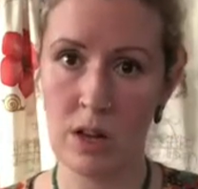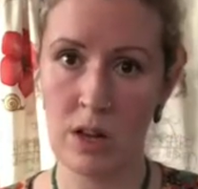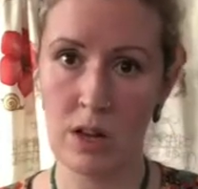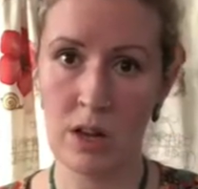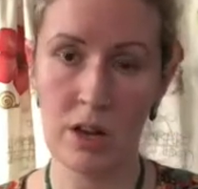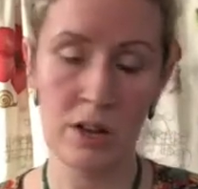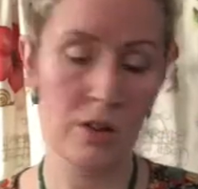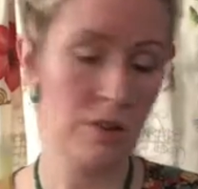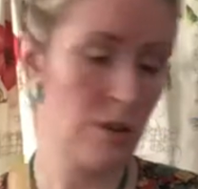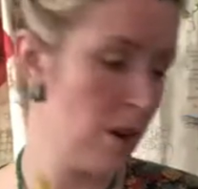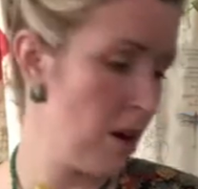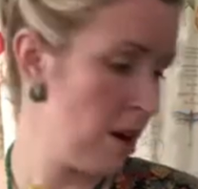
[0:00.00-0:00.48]

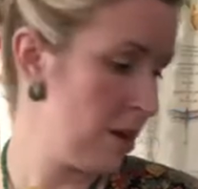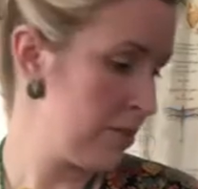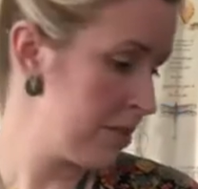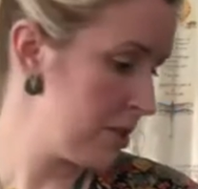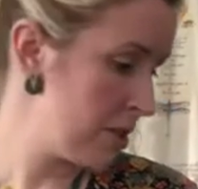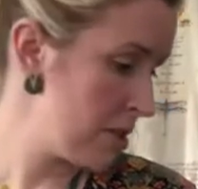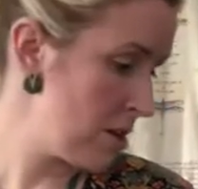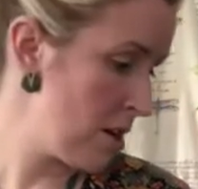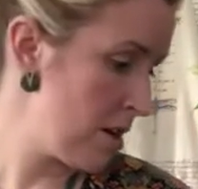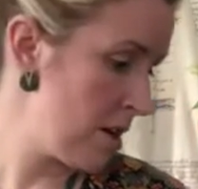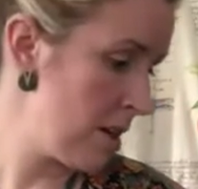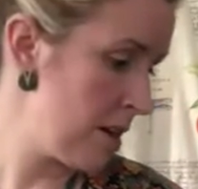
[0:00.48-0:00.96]
a craft
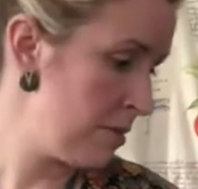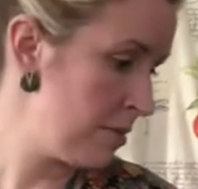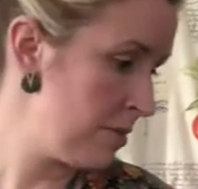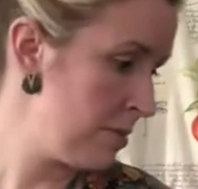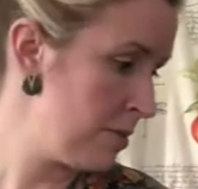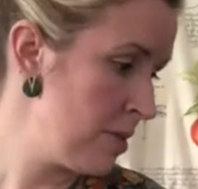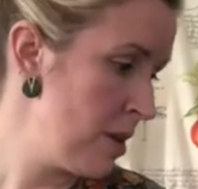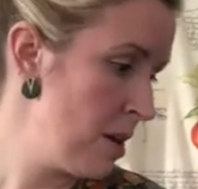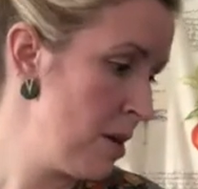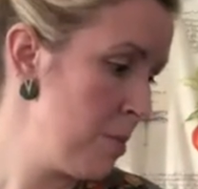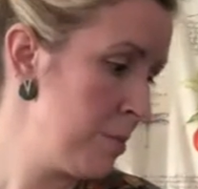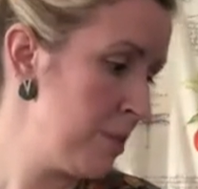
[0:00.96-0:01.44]
knife,
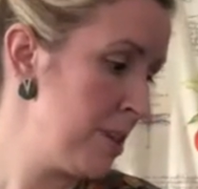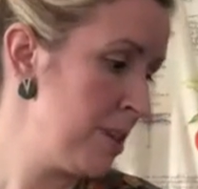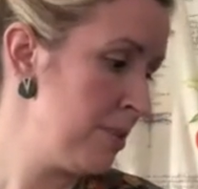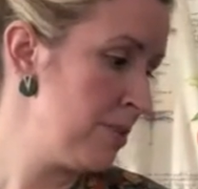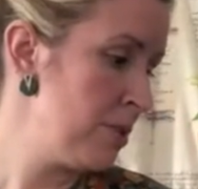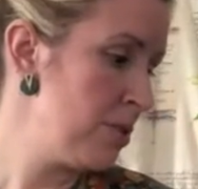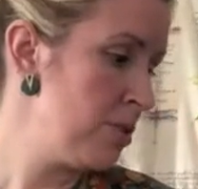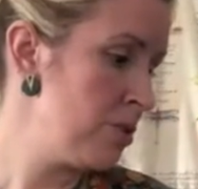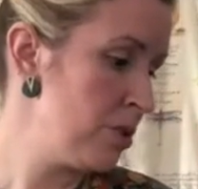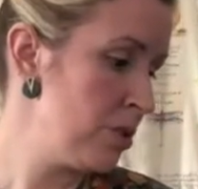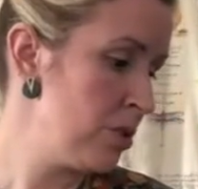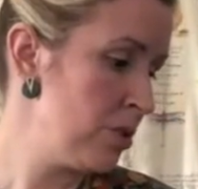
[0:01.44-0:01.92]
but if
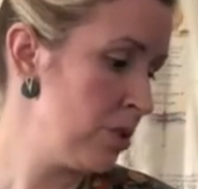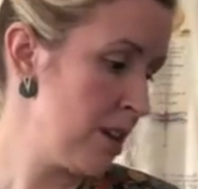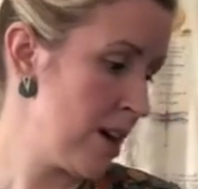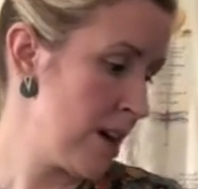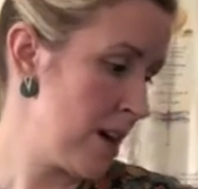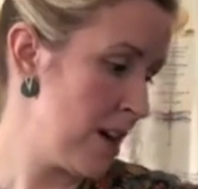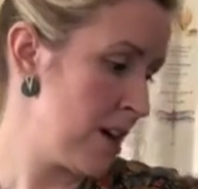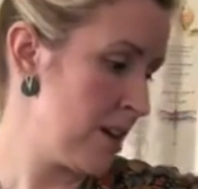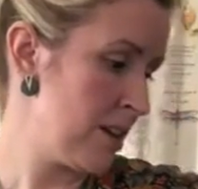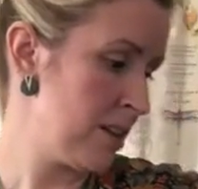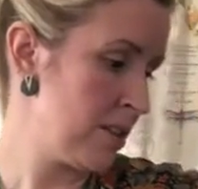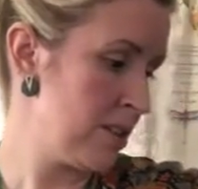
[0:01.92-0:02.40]
you do
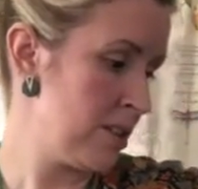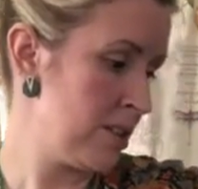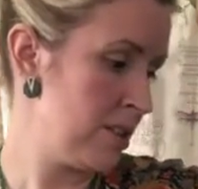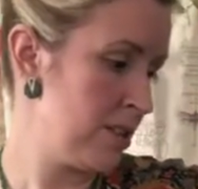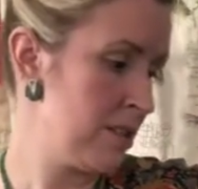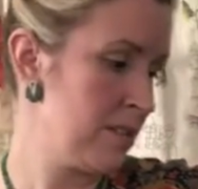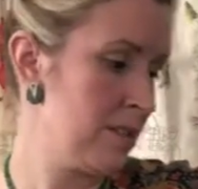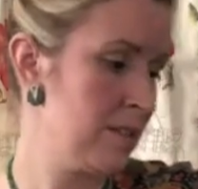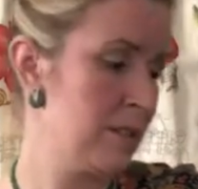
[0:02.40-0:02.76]
that,